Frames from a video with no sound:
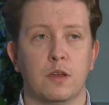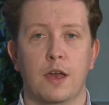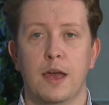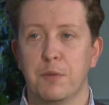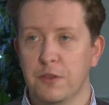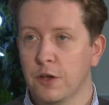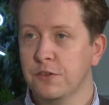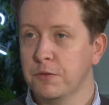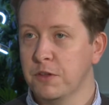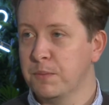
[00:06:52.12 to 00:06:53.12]
but they
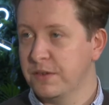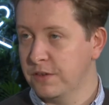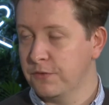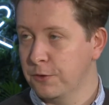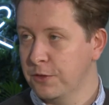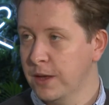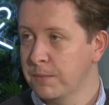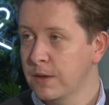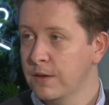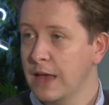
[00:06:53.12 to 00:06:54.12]
also do business for other
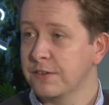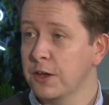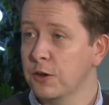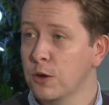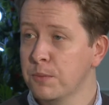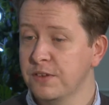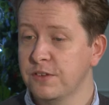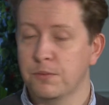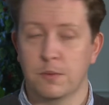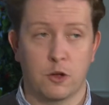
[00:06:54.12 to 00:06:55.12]
external
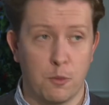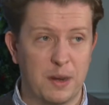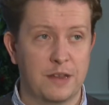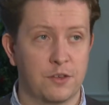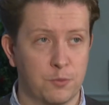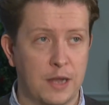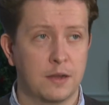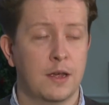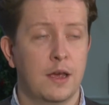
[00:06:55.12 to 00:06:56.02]
companies as well.